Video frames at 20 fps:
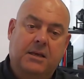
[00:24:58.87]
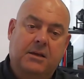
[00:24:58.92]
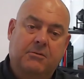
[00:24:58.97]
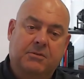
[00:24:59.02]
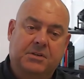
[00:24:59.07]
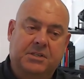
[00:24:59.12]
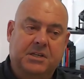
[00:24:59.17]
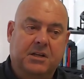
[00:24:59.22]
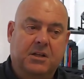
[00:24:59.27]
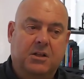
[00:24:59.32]

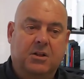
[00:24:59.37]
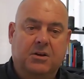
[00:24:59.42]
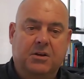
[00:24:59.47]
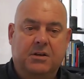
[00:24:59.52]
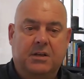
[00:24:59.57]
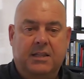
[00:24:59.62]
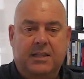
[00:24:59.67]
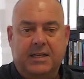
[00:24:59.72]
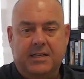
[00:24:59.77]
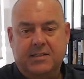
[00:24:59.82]
which
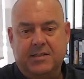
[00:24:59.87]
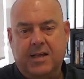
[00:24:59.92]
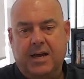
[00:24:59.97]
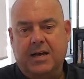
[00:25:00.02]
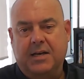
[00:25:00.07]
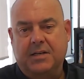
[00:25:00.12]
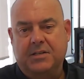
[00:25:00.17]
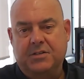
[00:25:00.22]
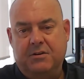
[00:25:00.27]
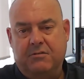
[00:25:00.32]
include these
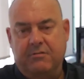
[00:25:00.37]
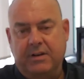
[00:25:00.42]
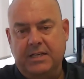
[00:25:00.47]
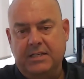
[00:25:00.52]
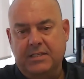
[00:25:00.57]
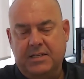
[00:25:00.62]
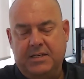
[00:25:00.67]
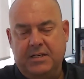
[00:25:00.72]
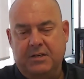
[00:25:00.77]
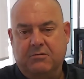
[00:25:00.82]
large green
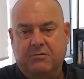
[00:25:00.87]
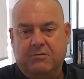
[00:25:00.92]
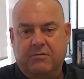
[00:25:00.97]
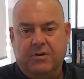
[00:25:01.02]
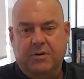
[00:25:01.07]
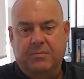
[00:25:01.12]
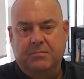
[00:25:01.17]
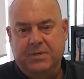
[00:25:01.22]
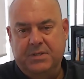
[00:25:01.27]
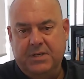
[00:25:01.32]
steel
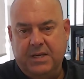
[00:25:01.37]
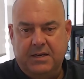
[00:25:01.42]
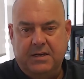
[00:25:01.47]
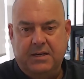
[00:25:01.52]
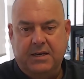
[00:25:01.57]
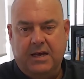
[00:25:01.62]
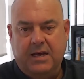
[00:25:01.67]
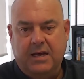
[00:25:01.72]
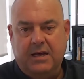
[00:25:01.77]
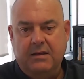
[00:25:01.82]
groups
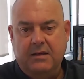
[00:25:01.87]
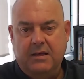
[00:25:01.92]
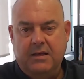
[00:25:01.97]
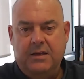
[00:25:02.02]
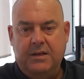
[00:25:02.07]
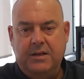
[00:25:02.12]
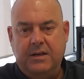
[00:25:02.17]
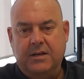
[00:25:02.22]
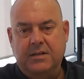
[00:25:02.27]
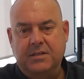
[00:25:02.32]
and
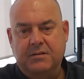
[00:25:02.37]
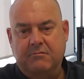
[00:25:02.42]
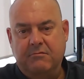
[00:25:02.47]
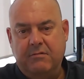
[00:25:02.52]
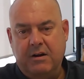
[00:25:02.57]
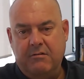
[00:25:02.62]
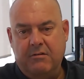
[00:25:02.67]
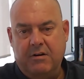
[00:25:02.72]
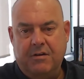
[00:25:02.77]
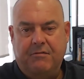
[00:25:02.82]
some
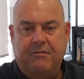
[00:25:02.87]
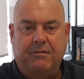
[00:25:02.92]
rare earth